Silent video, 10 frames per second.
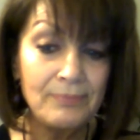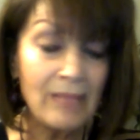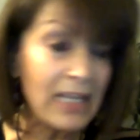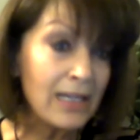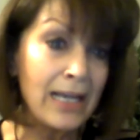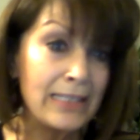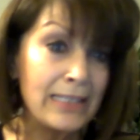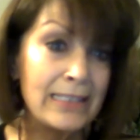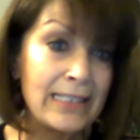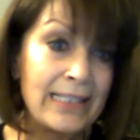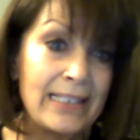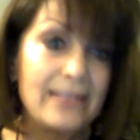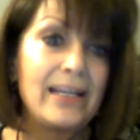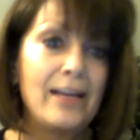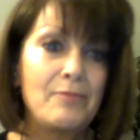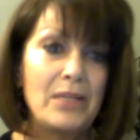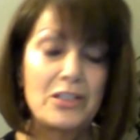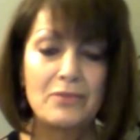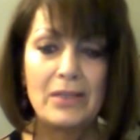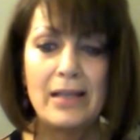I just didn't have
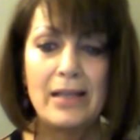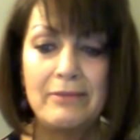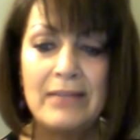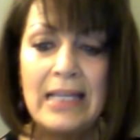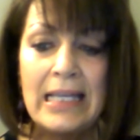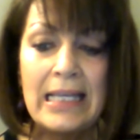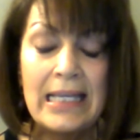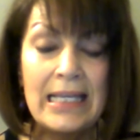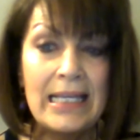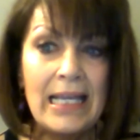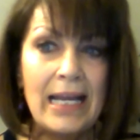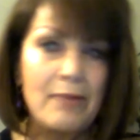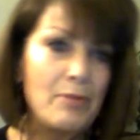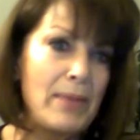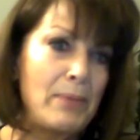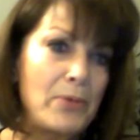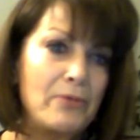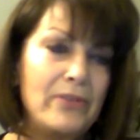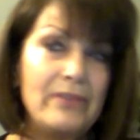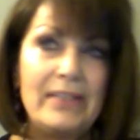much of a life. And I remember
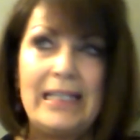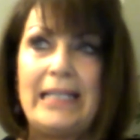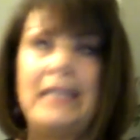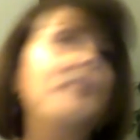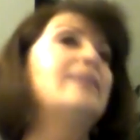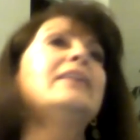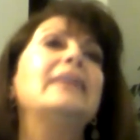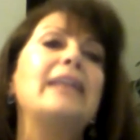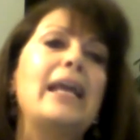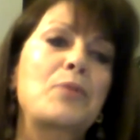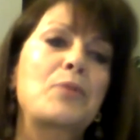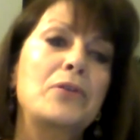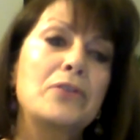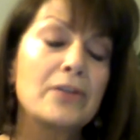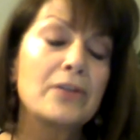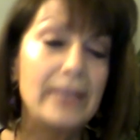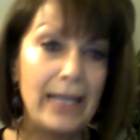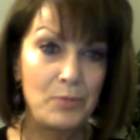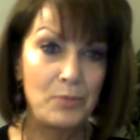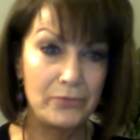vividly in early
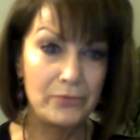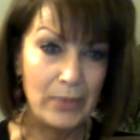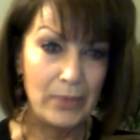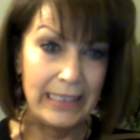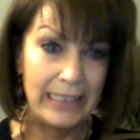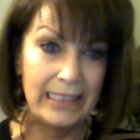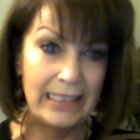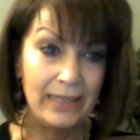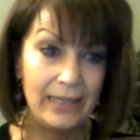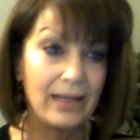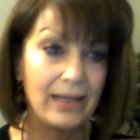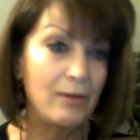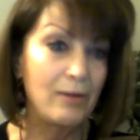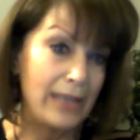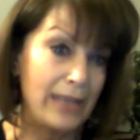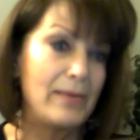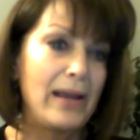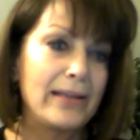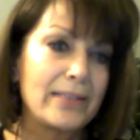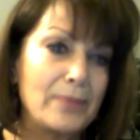April of 2018, I cried to my
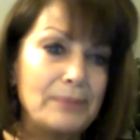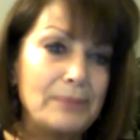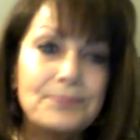husband.